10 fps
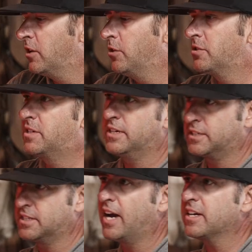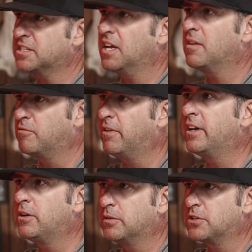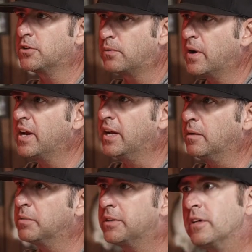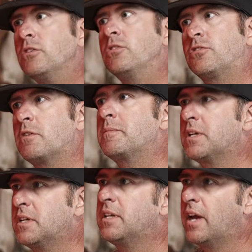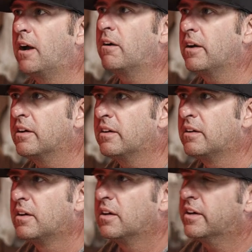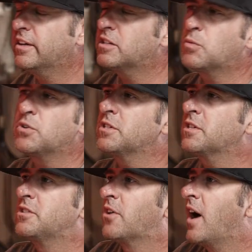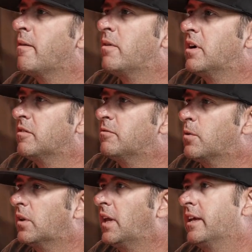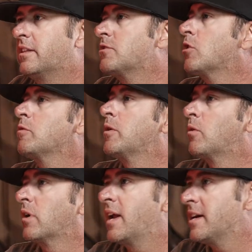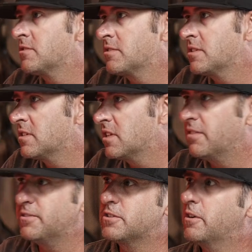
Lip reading: use the exact same venue and terrain, but they'll use something in the area. And it's more just a dry run for like the tournament organizers and stuff, and